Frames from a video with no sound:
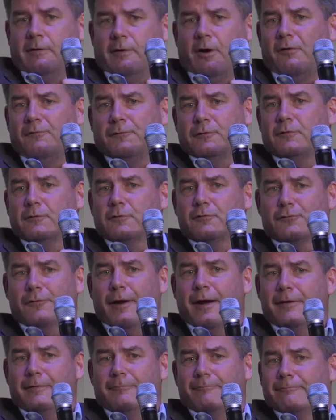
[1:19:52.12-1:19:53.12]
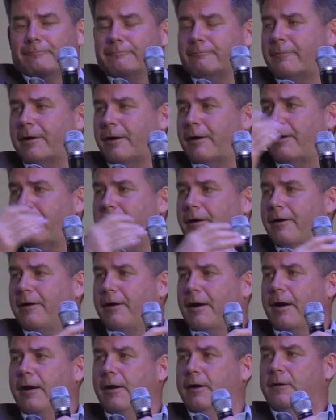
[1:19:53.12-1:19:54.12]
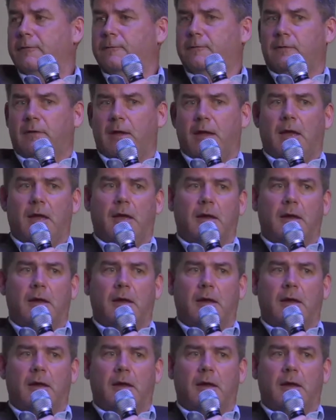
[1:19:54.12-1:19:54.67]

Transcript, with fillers: officer stratum uh, uh, today.